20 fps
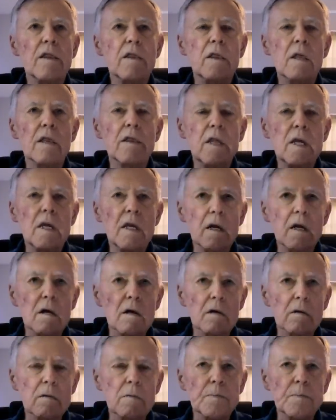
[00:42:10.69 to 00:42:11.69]
the,
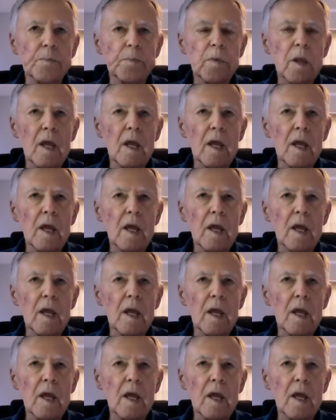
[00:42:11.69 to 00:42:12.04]
the uh,